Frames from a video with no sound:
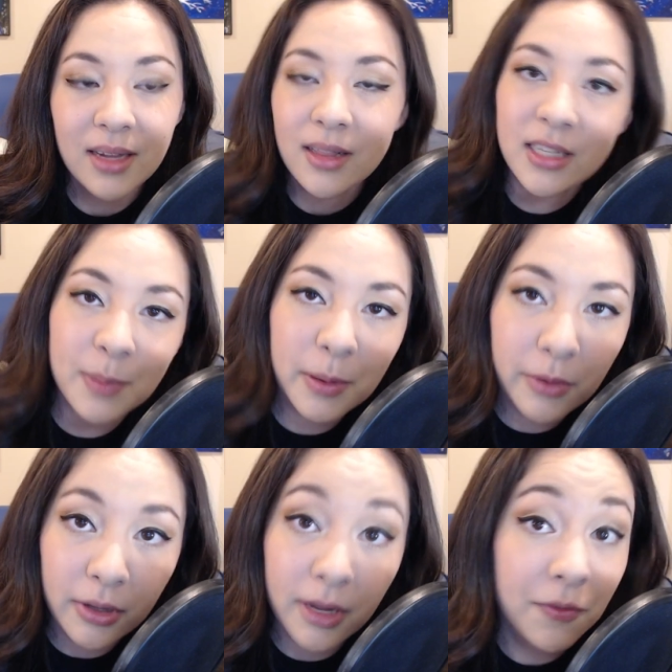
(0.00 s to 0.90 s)
let's be
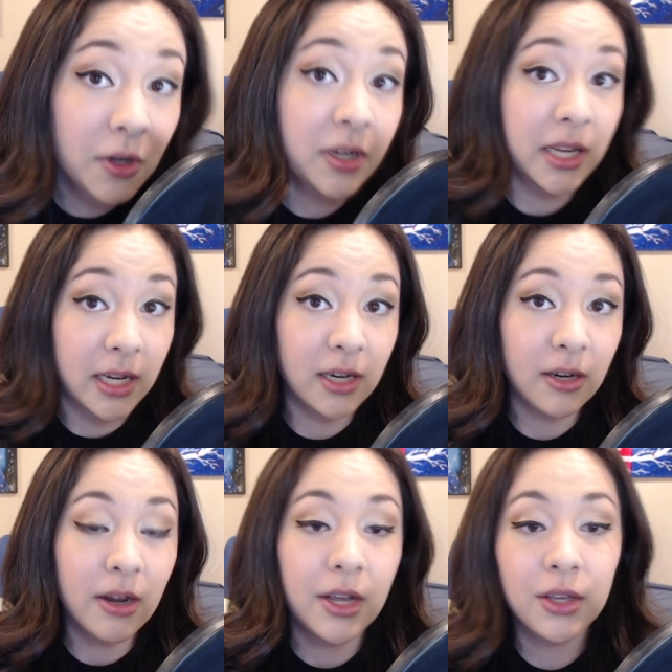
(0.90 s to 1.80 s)
real. If you're
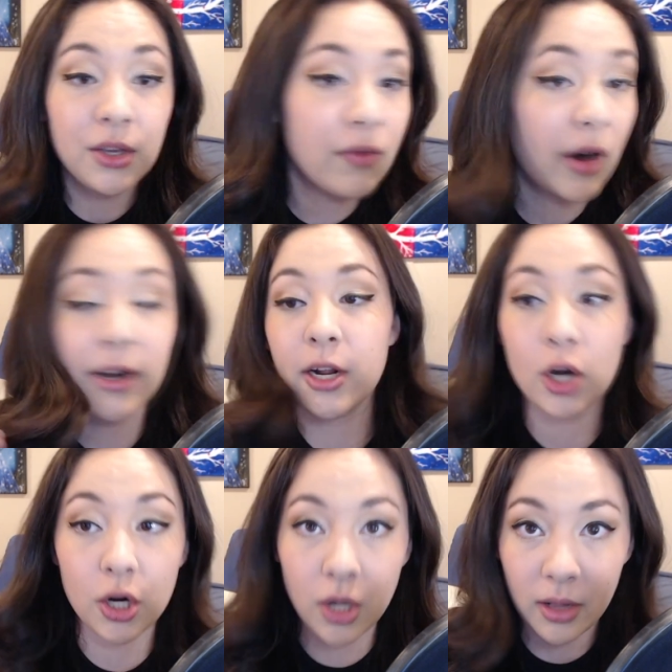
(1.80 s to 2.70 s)
here, you've already
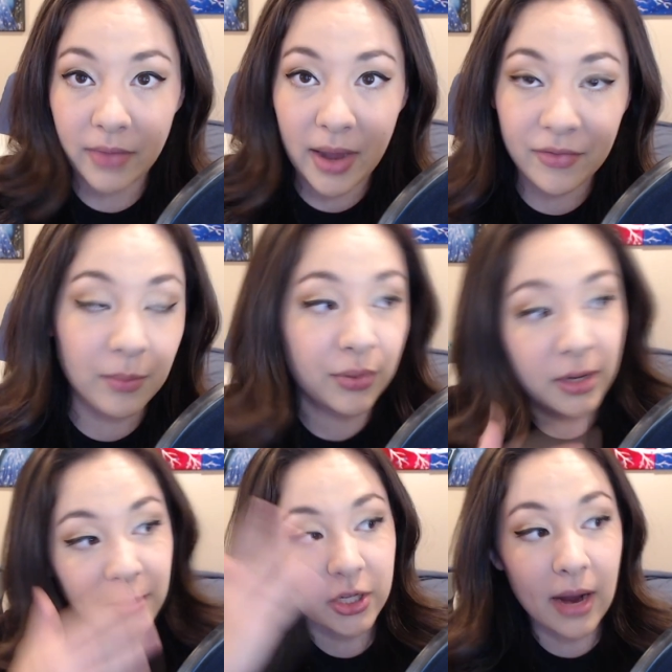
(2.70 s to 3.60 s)
heard all of that from
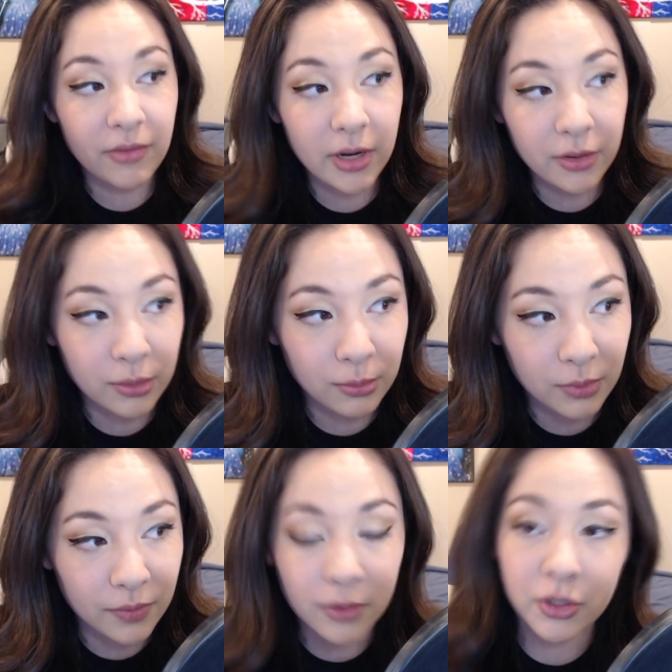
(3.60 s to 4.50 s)
pretty much every other
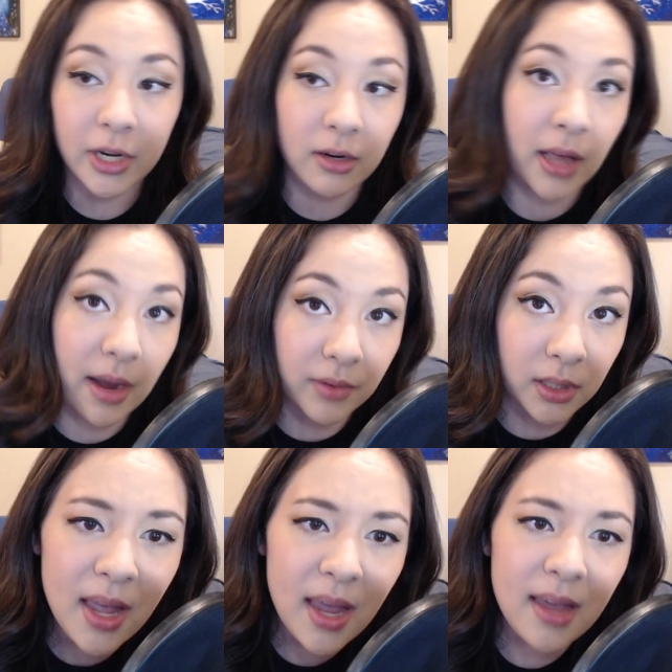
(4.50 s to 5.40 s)
review channel
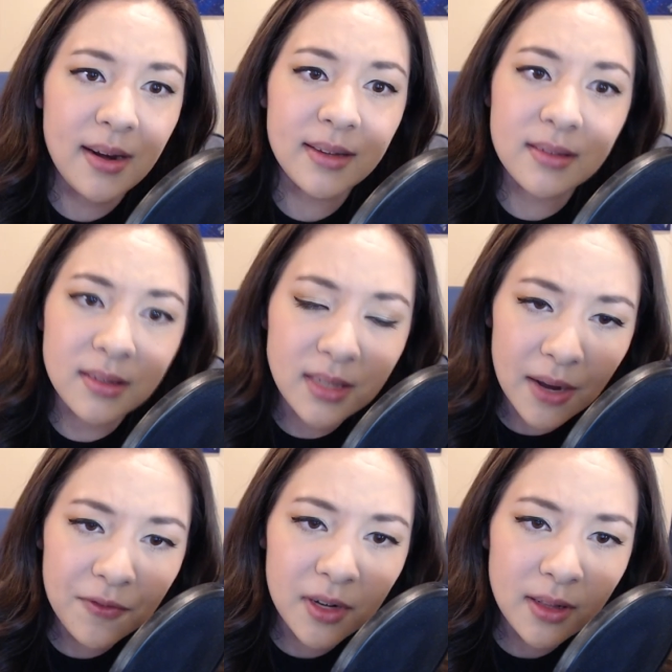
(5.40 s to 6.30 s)
ever. And it's
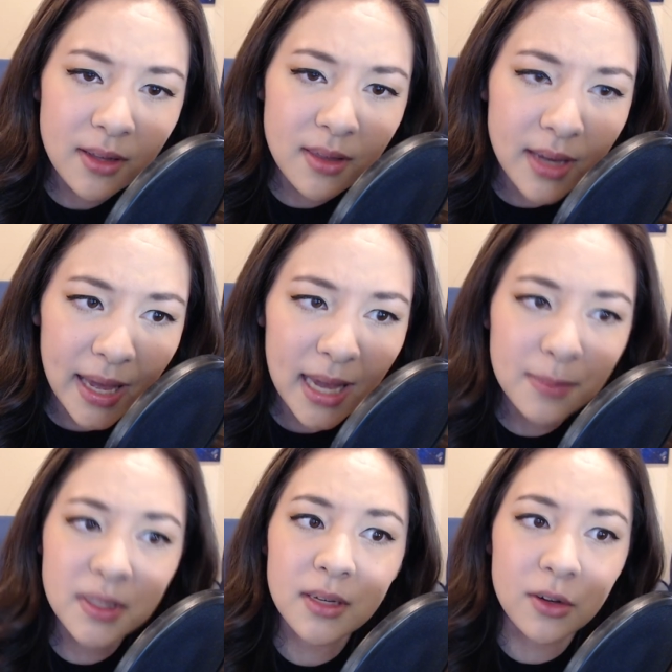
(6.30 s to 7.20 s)
definitely the
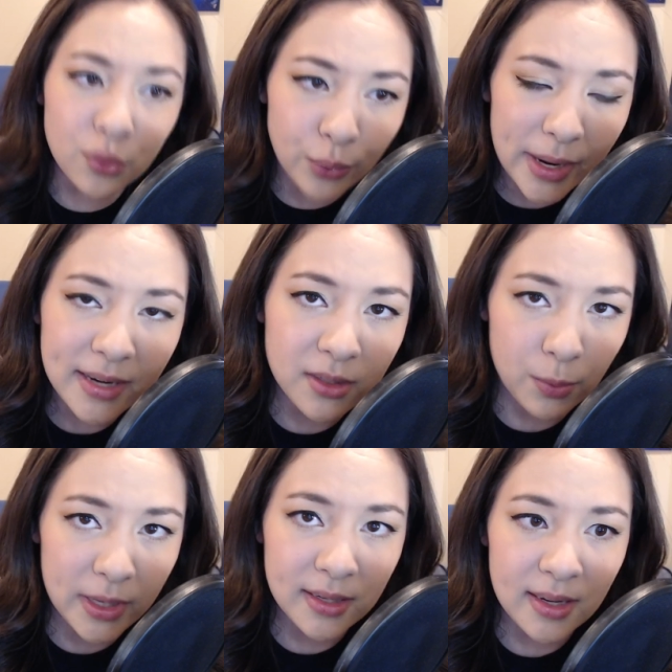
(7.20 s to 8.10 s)
game's greatest
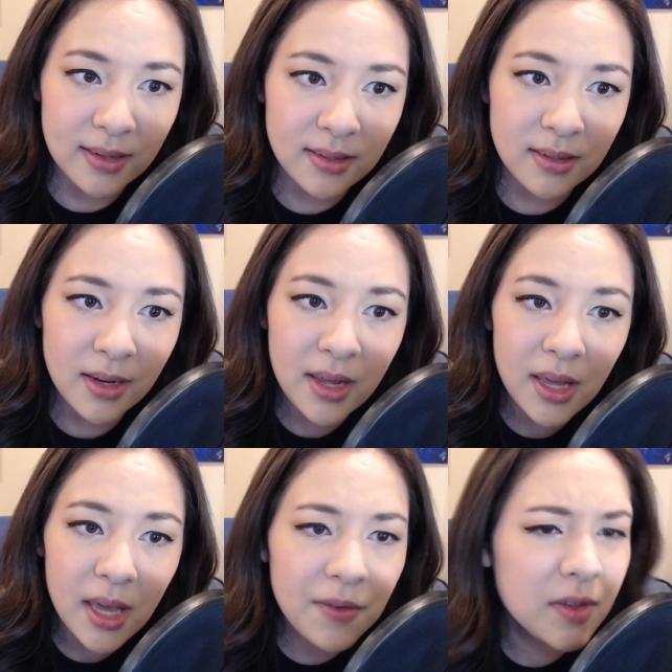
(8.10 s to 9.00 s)
weakness
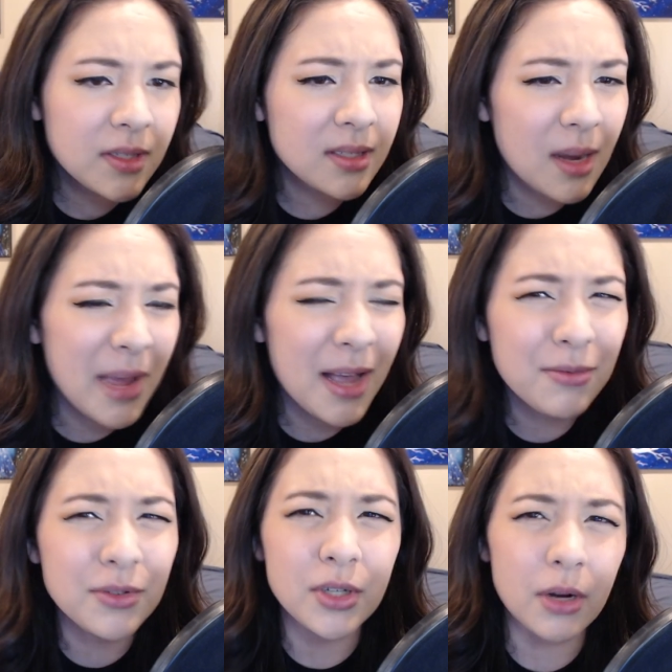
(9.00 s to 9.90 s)
if you
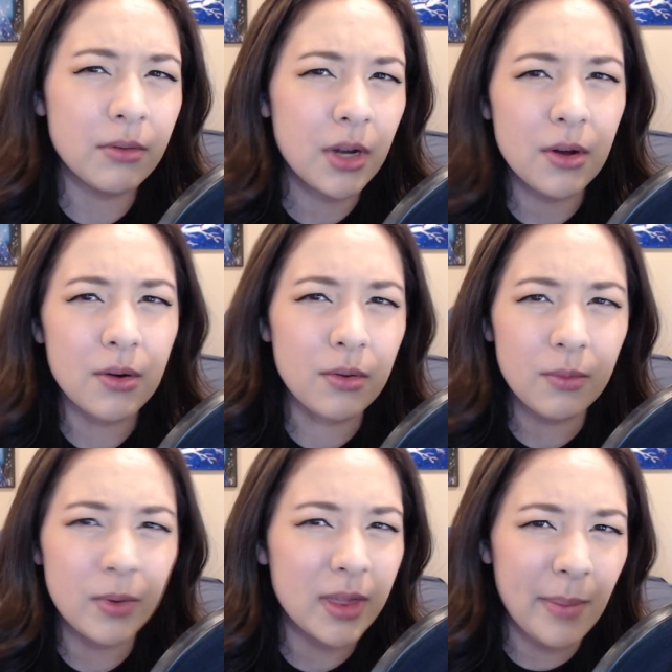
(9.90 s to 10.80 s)
somehow don't know
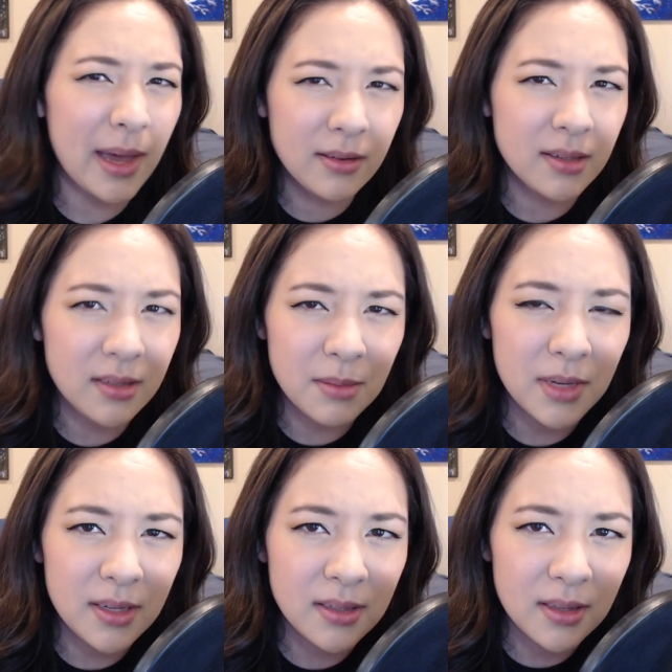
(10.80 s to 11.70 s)
what the battle system is in